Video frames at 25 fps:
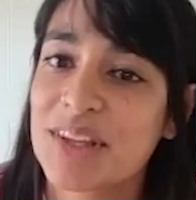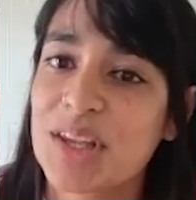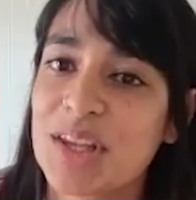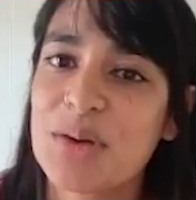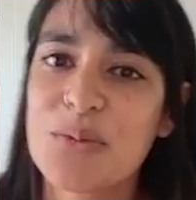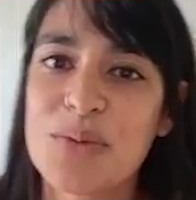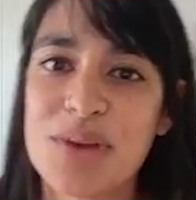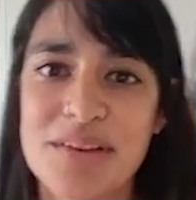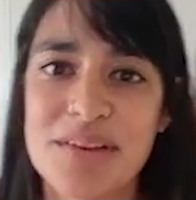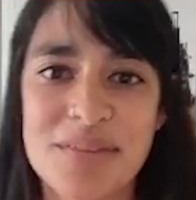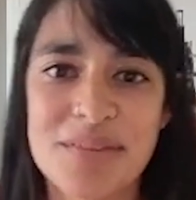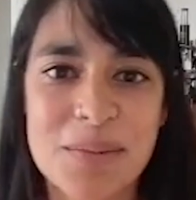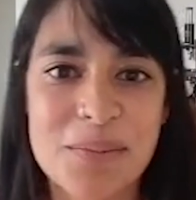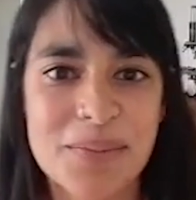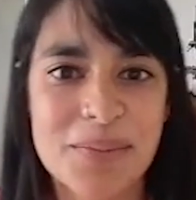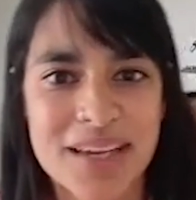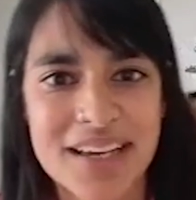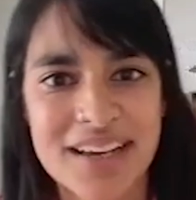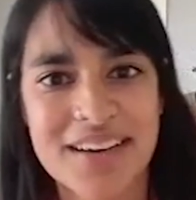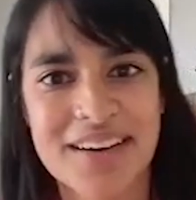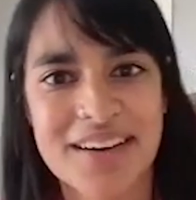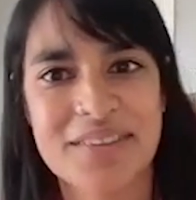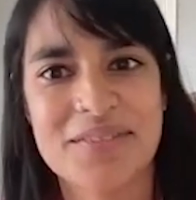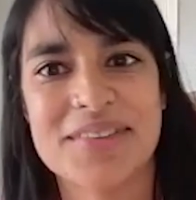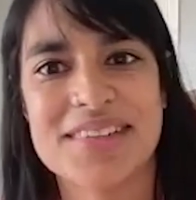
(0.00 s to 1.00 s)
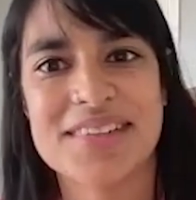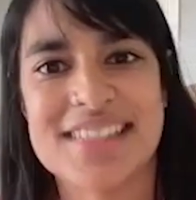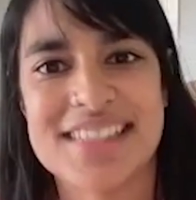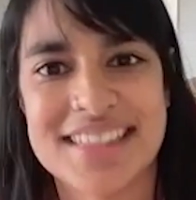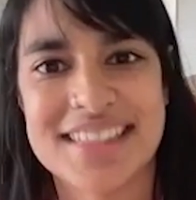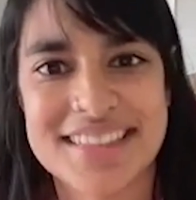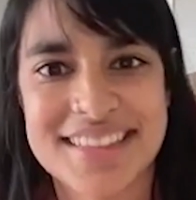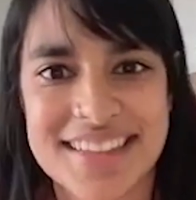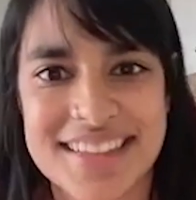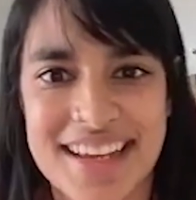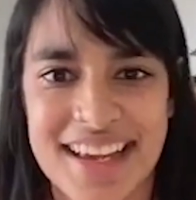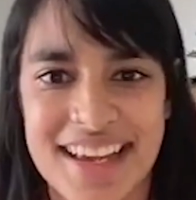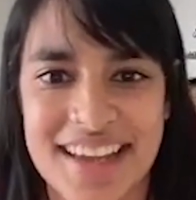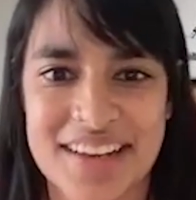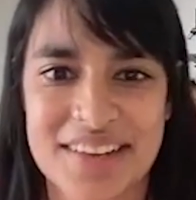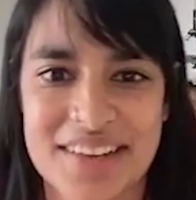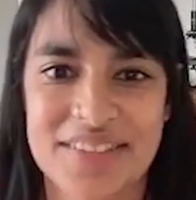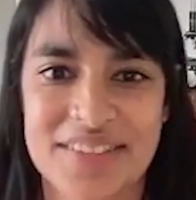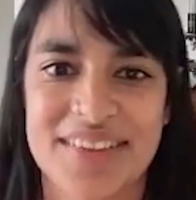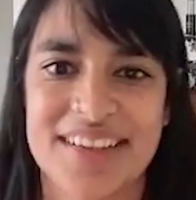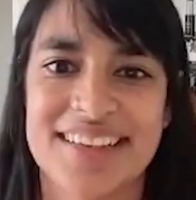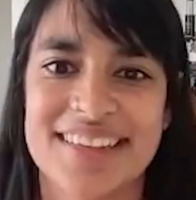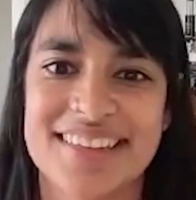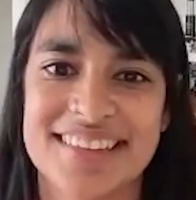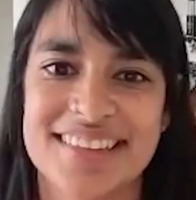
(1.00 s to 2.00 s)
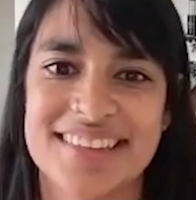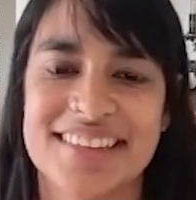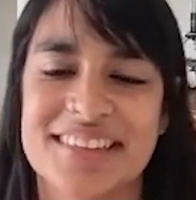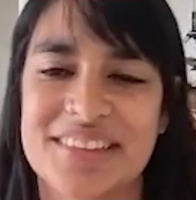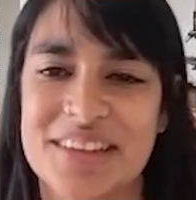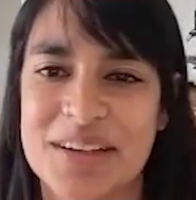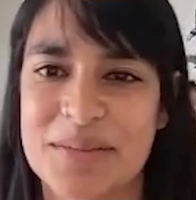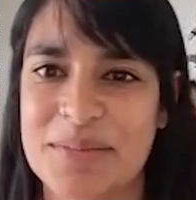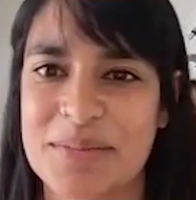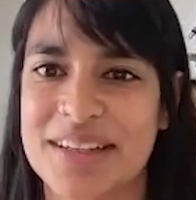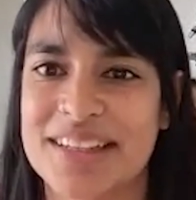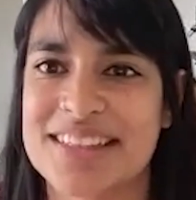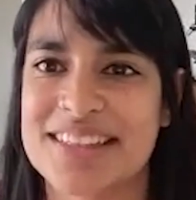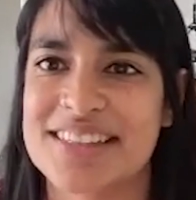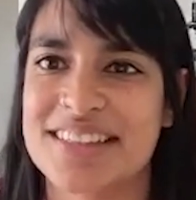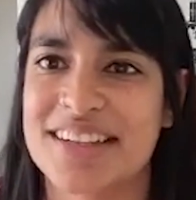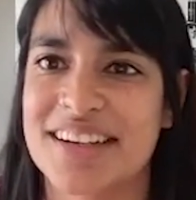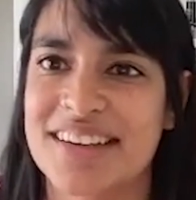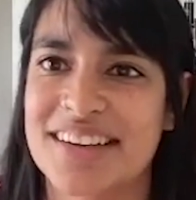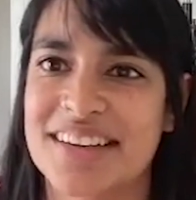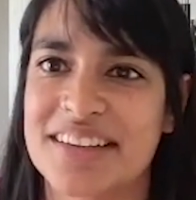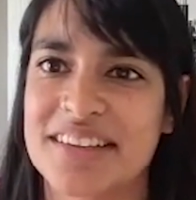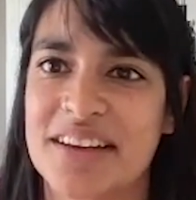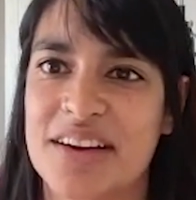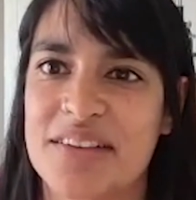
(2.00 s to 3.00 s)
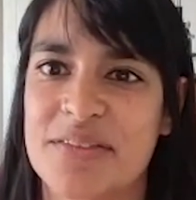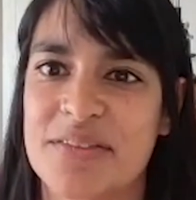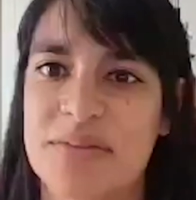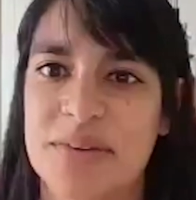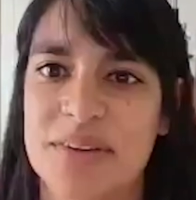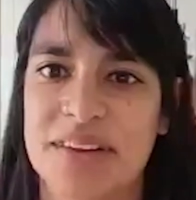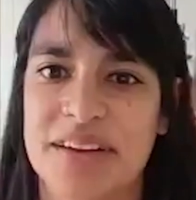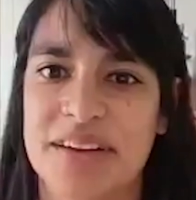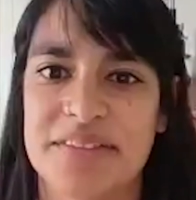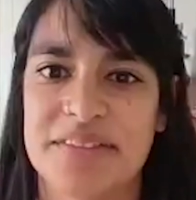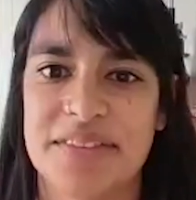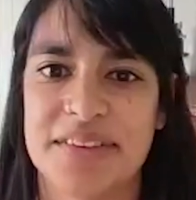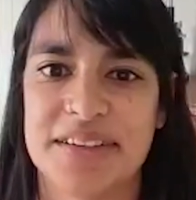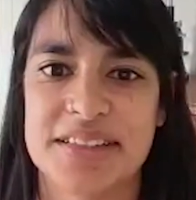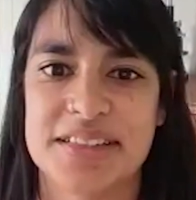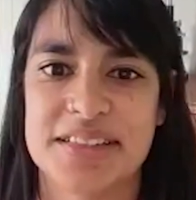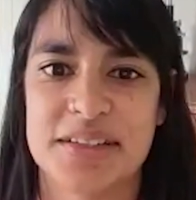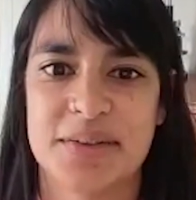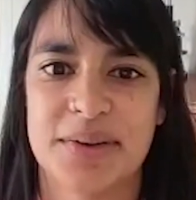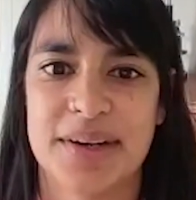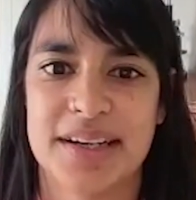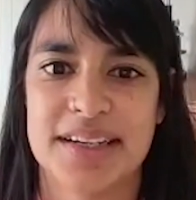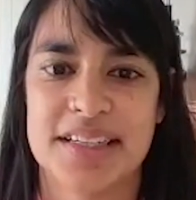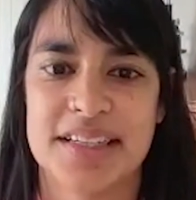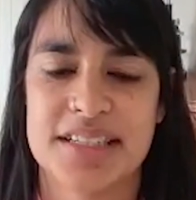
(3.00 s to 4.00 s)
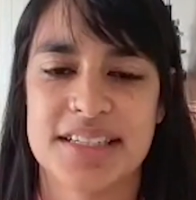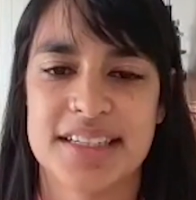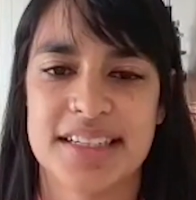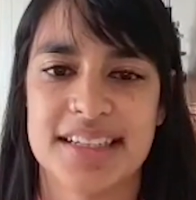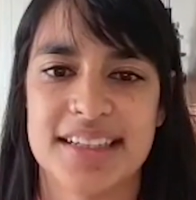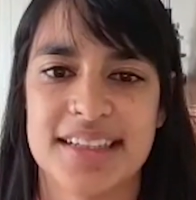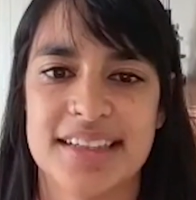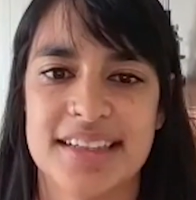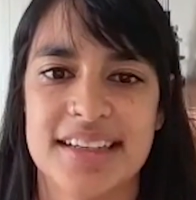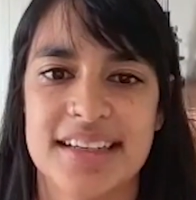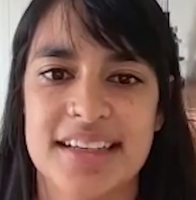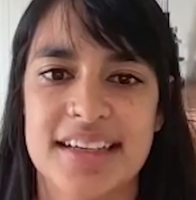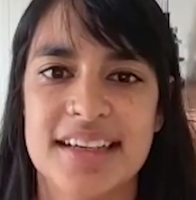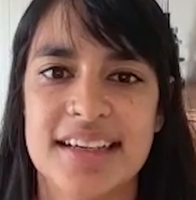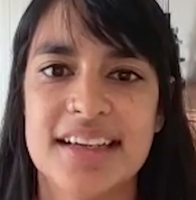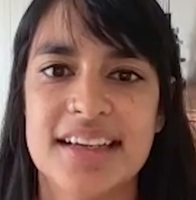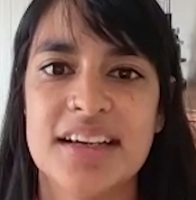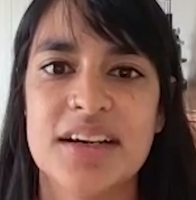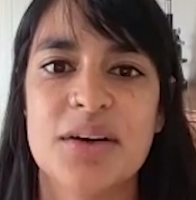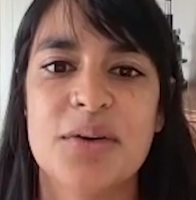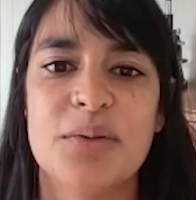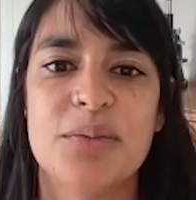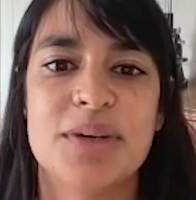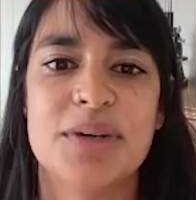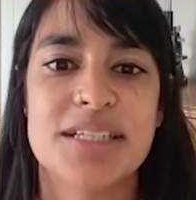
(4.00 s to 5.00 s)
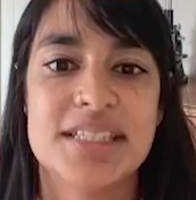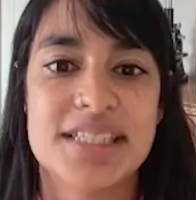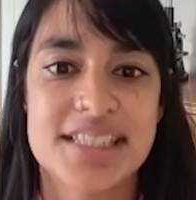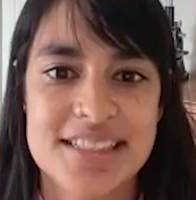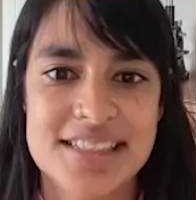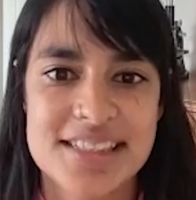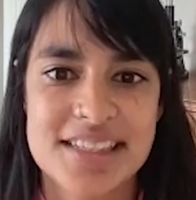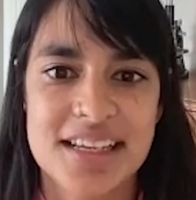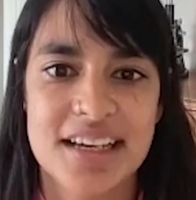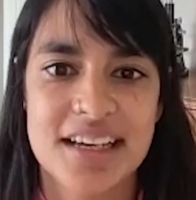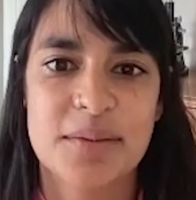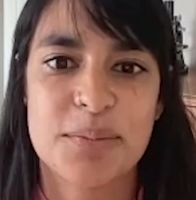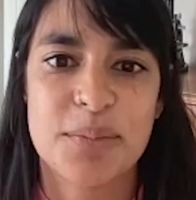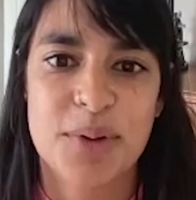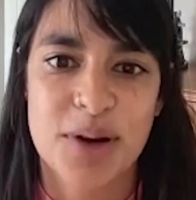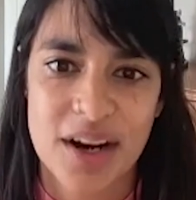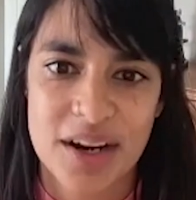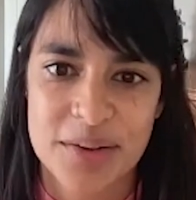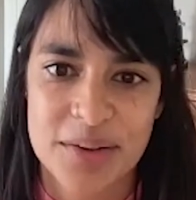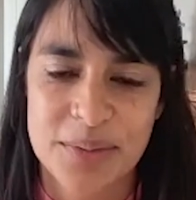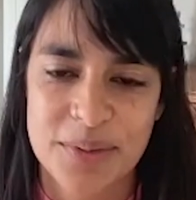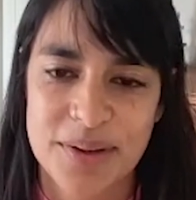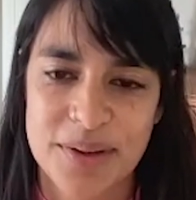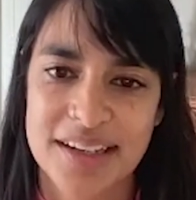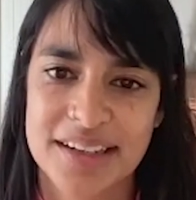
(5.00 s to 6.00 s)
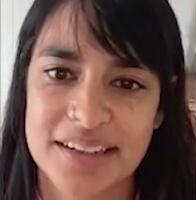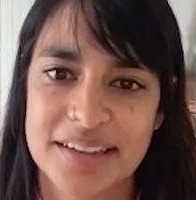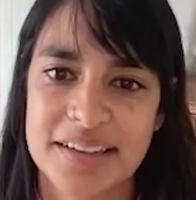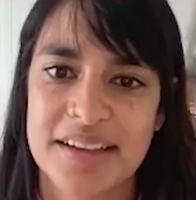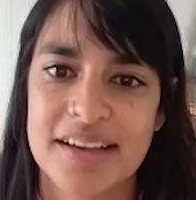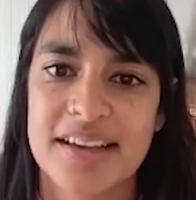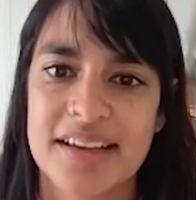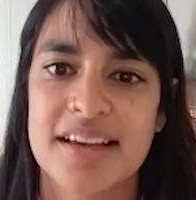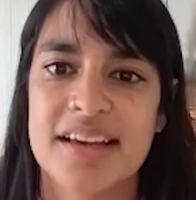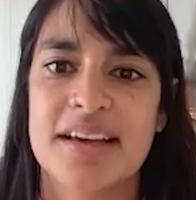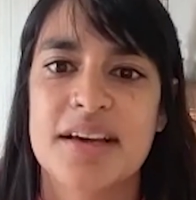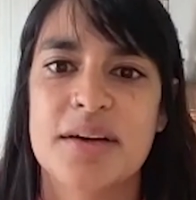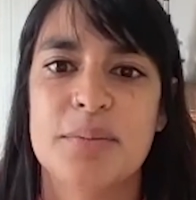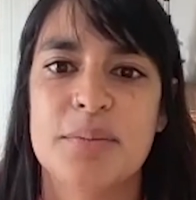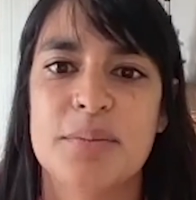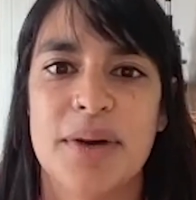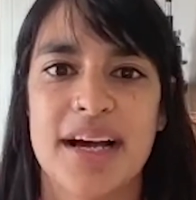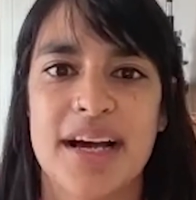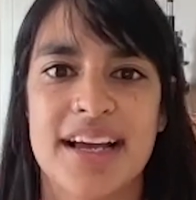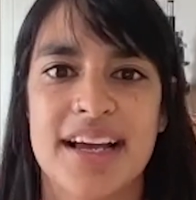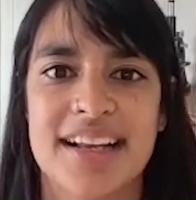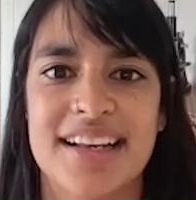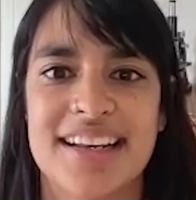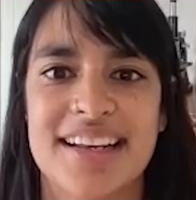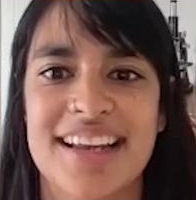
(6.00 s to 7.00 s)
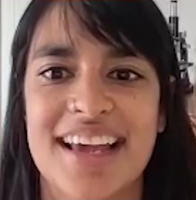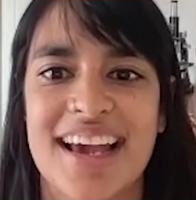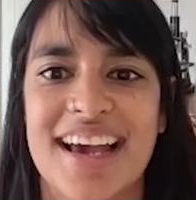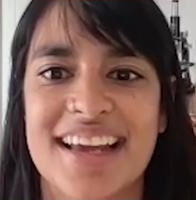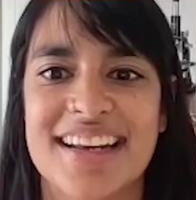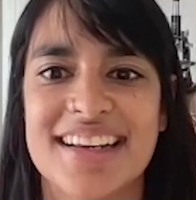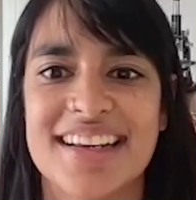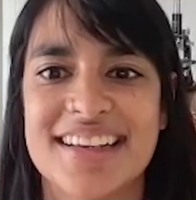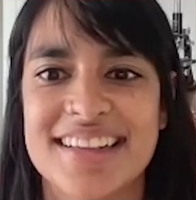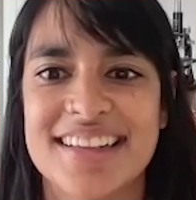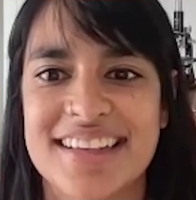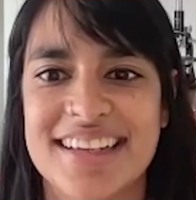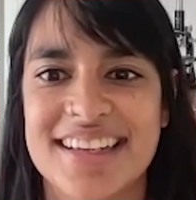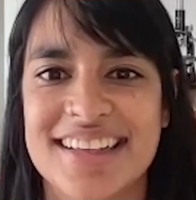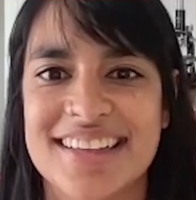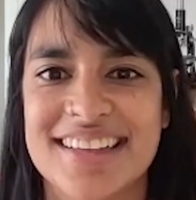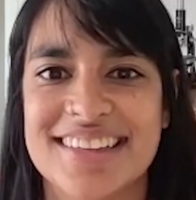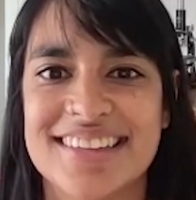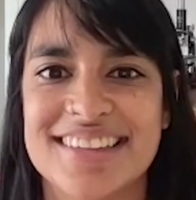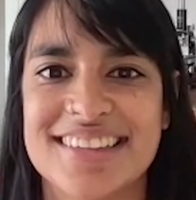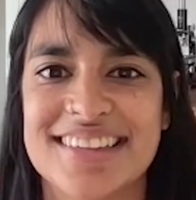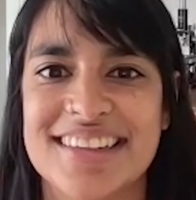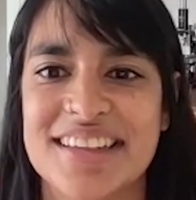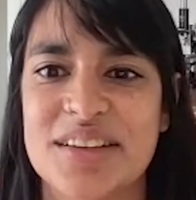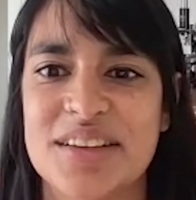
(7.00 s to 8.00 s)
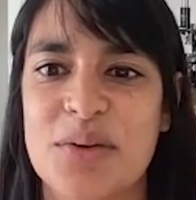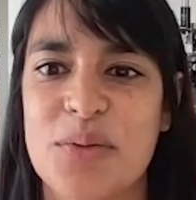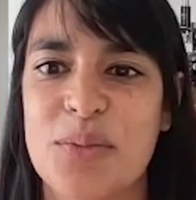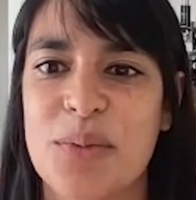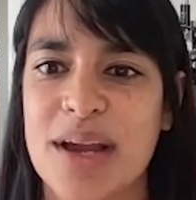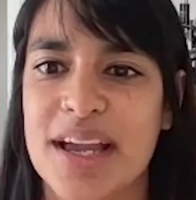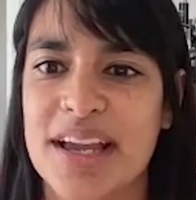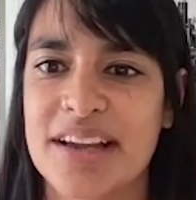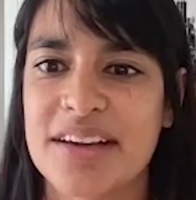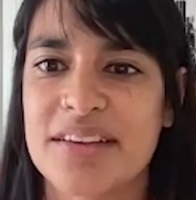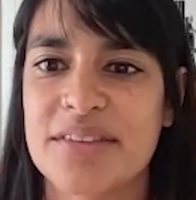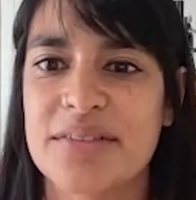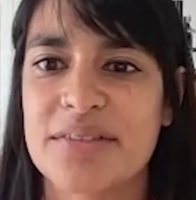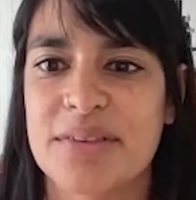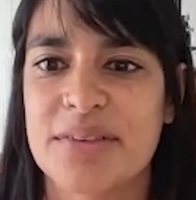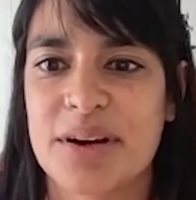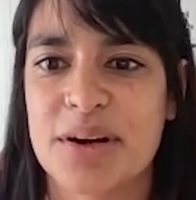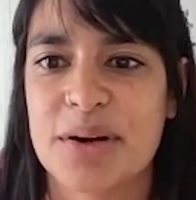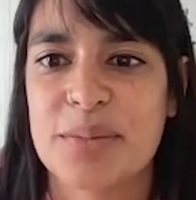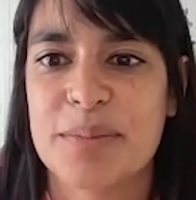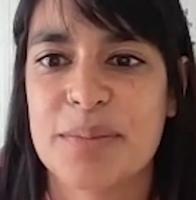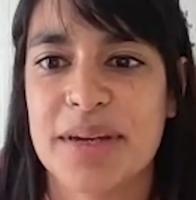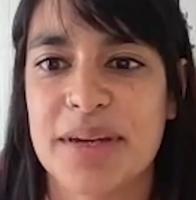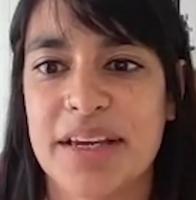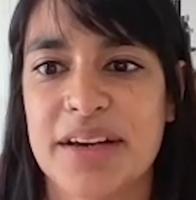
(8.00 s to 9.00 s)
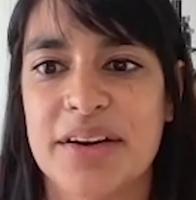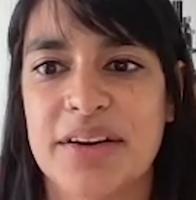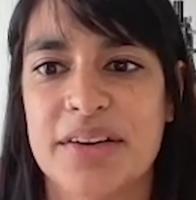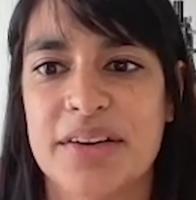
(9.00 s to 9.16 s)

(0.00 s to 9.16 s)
We have a big conversation ahead of us, so I'm going to start us off with our first question, which is a broad one. But at a glance, in the wake of Roe being